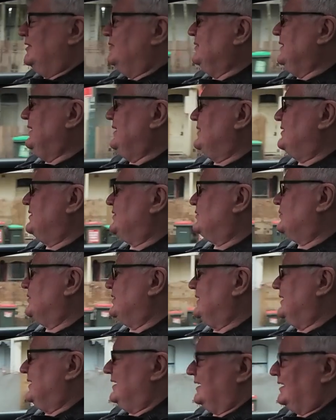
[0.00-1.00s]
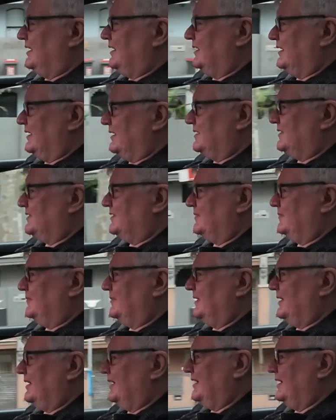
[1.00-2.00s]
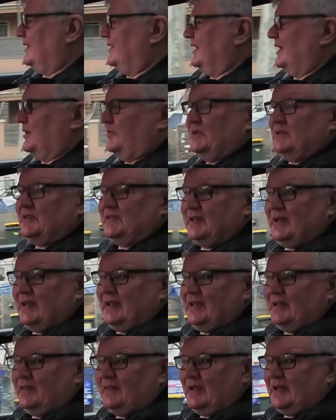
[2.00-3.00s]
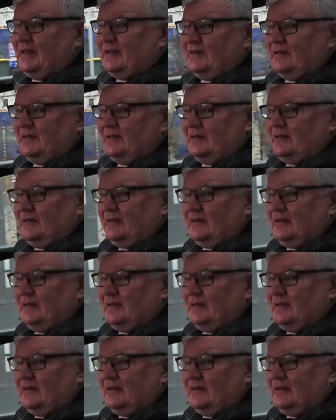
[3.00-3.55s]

They're really just trying to get clicks. And they were saying that